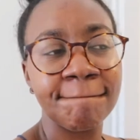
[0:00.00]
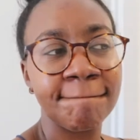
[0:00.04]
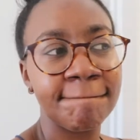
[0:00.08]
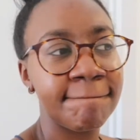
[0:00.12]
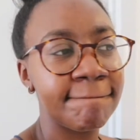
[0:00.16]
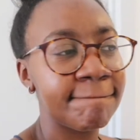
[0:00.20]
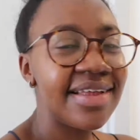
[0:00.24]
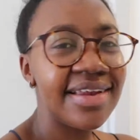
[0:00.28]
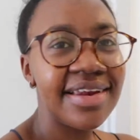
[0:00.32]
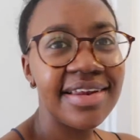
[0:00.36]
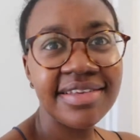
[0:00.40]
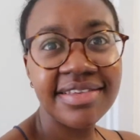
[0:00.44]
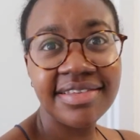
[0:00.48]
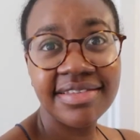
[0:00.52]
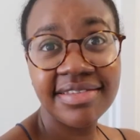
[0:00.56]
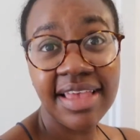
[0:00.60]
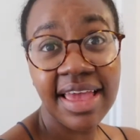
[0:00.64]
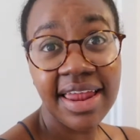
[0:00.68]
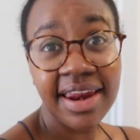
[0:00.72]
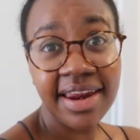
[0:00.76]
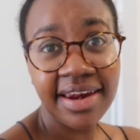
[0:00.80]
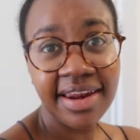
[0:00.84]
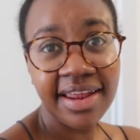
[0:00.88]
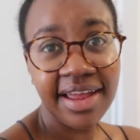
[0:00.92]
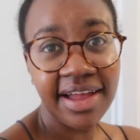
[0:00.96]
It is
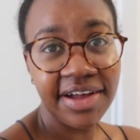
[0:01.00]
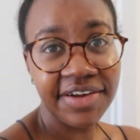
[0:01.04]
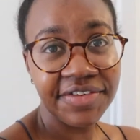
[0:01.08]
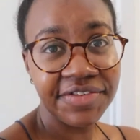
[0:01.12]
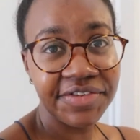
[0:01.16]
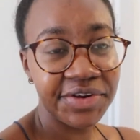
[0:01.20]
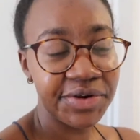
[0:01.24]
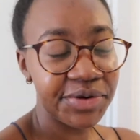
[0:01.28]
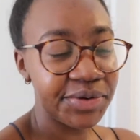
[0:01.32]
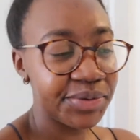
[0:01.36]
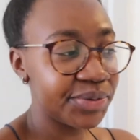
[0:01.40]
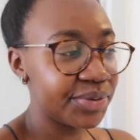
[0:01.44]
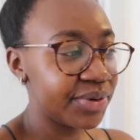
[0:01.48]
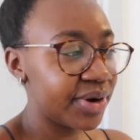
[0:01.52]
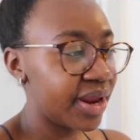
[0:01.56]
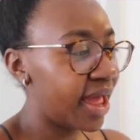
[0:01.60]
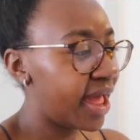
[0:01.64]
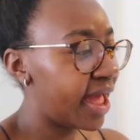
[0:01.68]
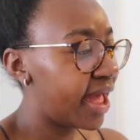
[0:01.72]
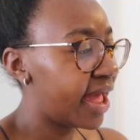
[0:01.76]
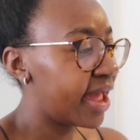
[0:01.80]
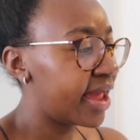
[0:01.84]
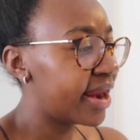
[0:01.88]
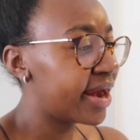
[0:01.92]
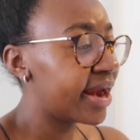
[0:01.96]
Saturday afternoon
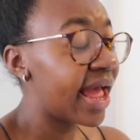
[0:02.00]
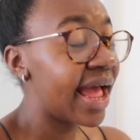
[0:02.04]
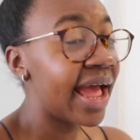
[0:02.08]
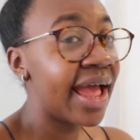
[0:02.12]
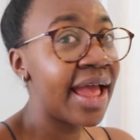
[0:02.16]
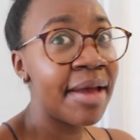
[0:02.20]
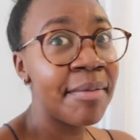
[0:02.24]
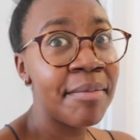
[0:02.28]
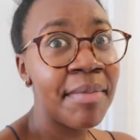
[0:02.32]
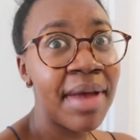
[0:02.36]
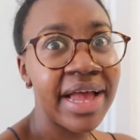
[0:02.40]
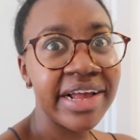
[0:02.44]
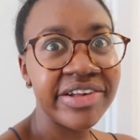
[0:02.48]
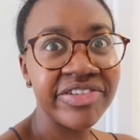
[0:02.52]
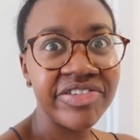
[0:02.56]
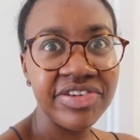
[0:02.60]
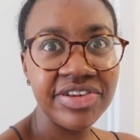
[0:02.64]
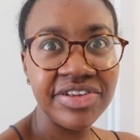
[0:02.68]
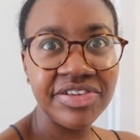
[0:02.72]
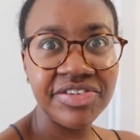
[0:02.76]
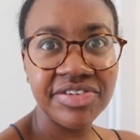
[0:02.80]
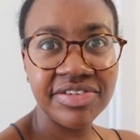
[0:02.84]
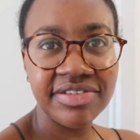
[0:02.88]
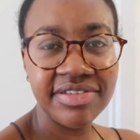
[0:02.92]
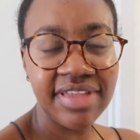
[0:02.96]
and I am actually
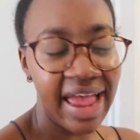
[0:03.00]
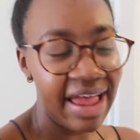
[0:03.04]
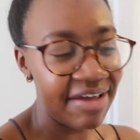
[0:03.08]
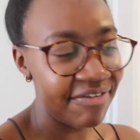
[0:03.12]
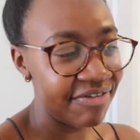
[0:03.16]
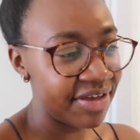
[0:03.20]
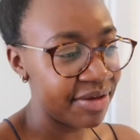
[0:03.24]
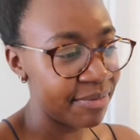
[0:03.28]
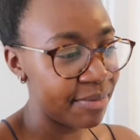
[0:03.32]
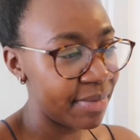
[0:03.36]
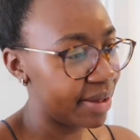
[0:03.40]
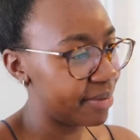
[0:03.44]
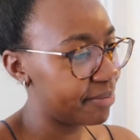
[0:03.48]
just having my